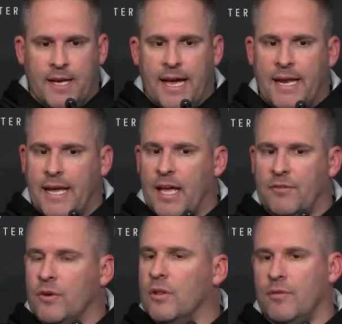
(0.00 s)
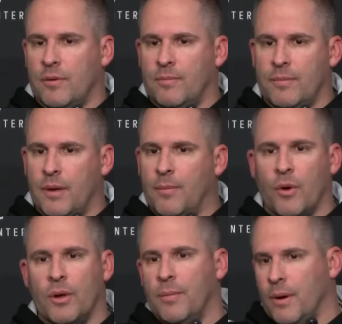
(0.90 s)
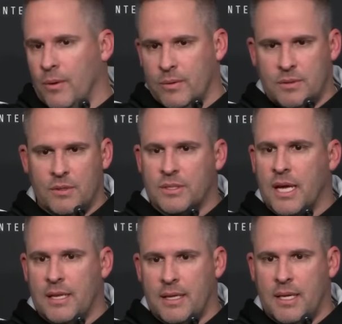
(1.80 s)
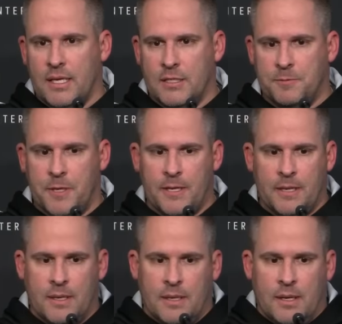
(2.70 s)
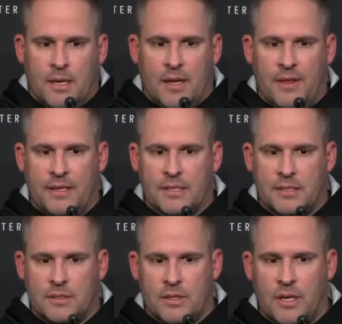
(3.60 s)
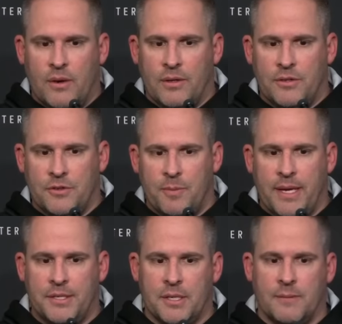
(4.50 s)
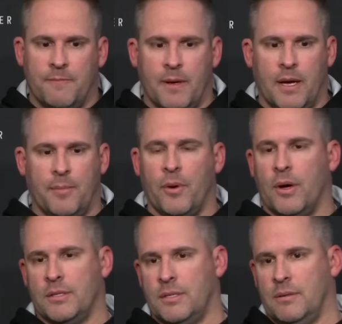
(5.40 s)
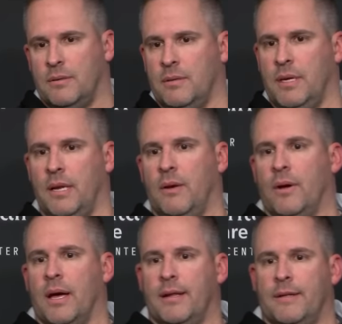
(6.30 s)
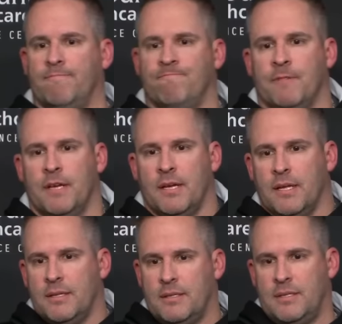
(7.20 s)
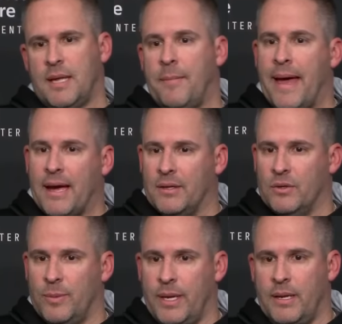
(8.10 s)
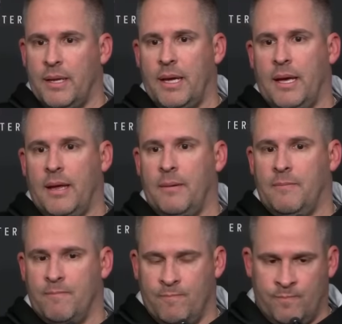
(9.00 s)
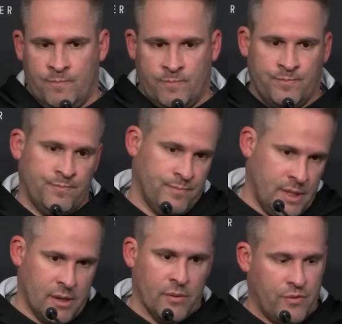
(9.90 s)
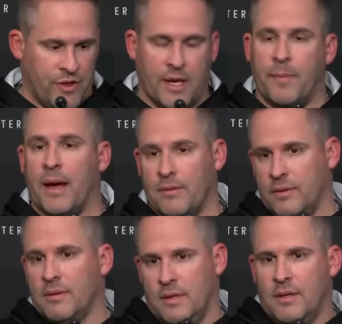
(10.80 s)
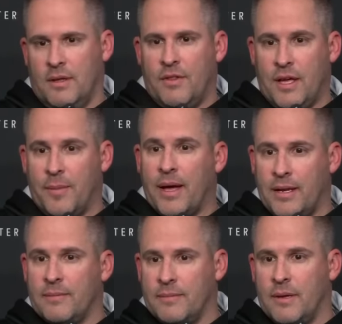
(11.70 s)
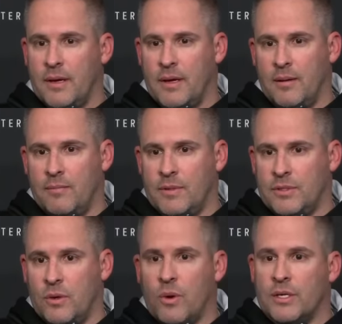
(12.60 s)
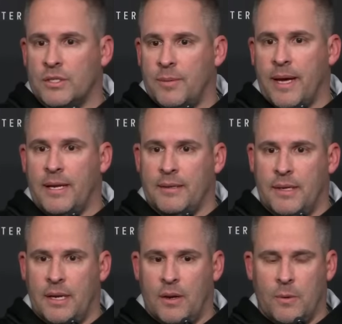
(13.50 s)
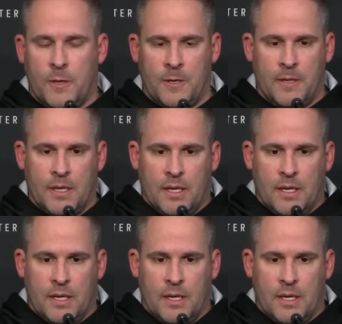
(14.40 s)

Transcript: had a handful of them, you know, broken bones, those kind of things. But I think this, you know, it just makes you pause and, you know, kind of step back a little bit and, you know, think about it. There's no question about it, you know. And